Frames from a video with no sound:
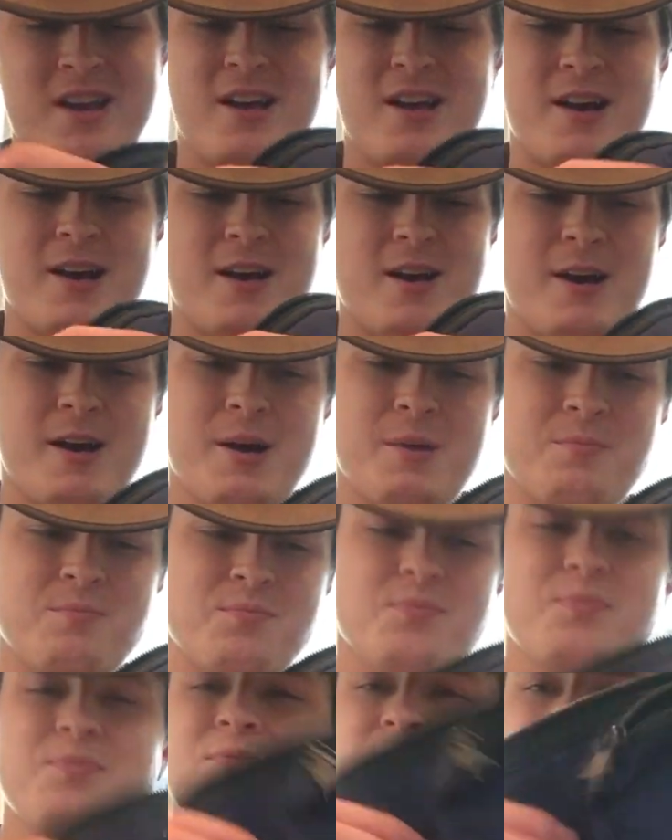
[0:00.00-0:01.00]

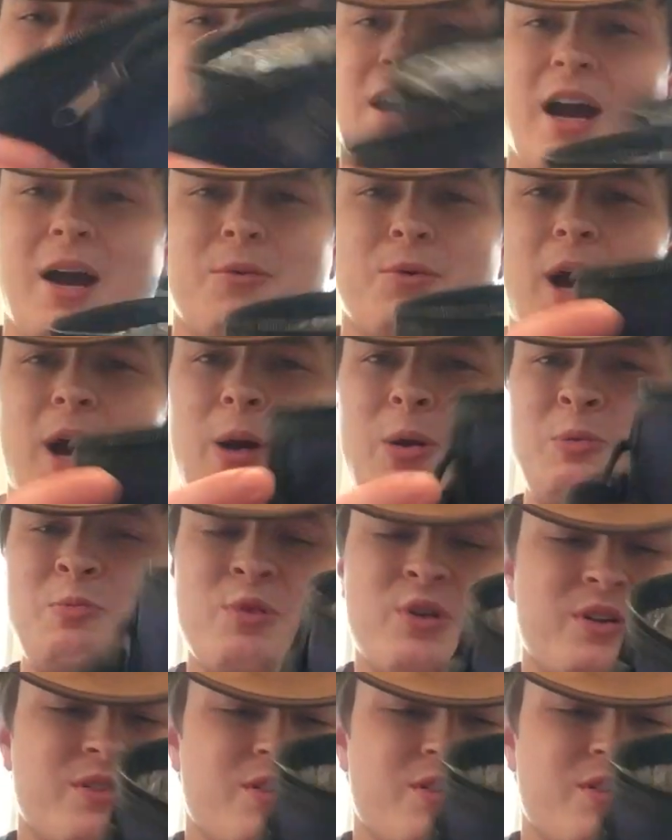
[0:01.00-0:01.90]
I would bring